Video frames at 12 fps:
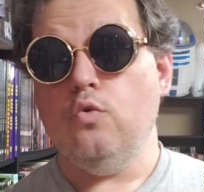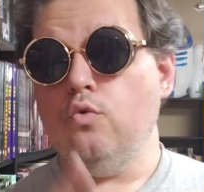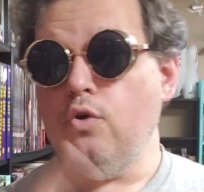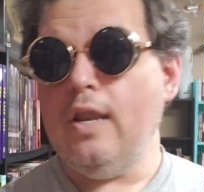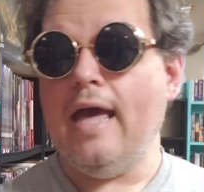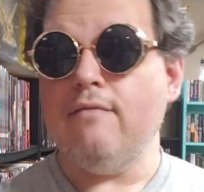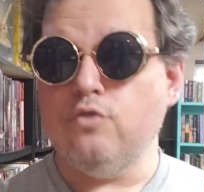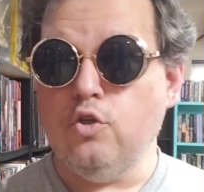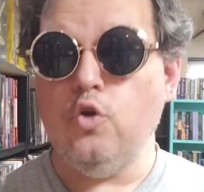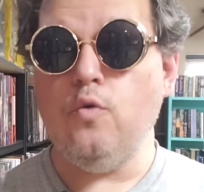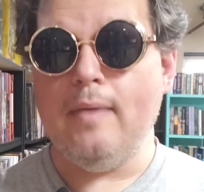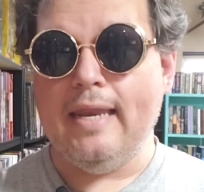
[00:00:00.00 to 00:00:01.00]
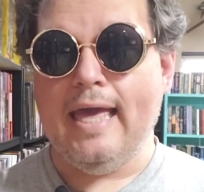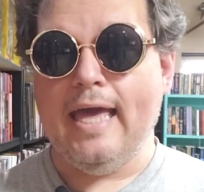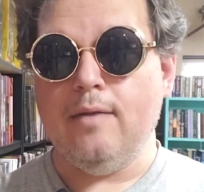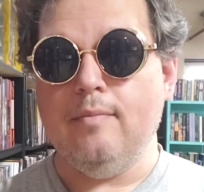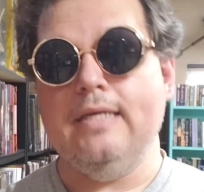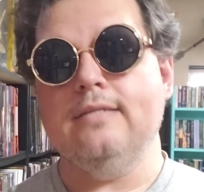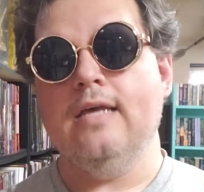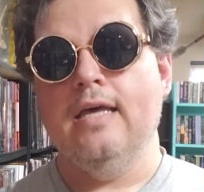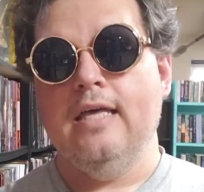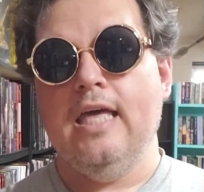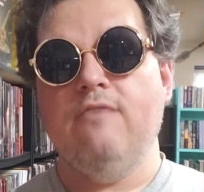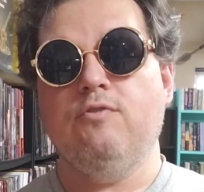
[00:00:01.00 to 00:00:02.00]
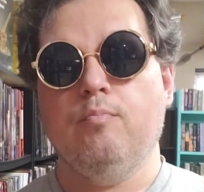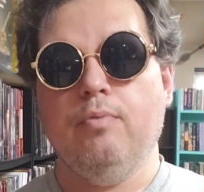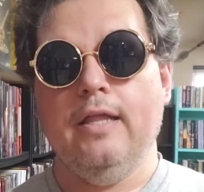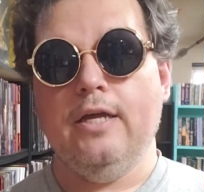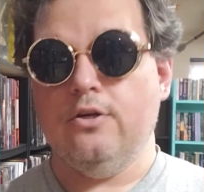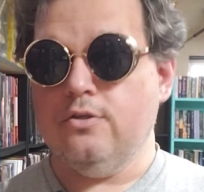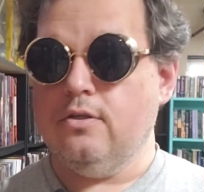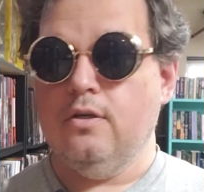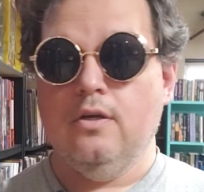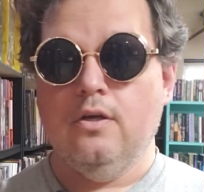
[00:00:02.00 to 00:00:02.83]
you could have too many enemies if your players